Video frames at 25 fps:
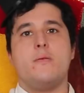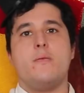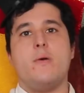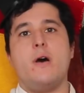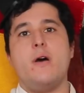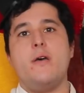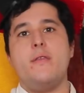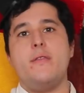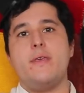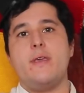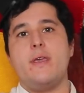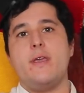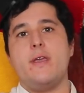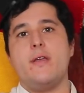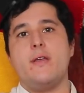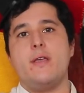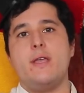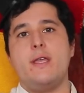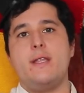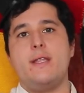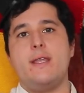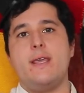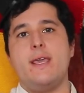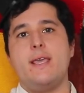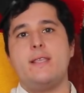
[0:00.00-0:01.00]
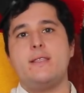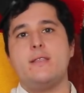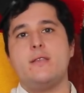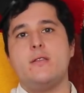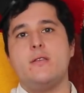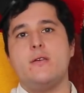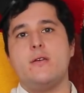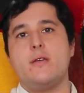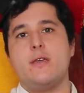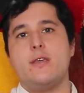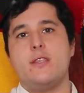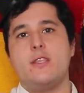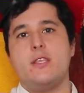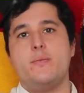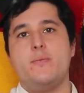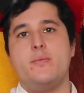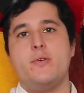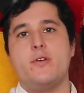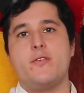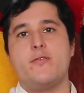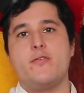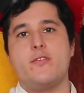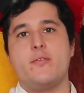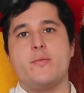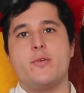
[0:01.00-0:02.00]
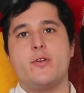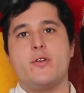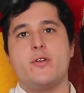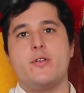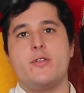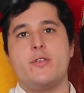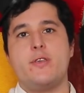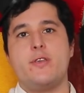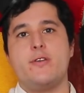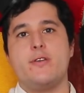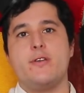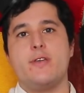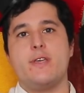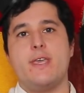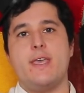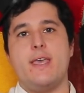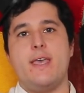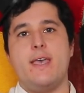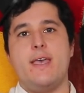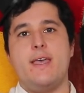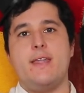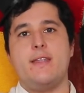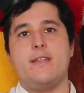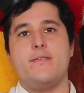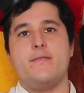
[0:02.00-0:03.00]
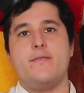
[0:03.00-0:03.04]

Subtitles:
While there, he takes a look at the book from earlier again,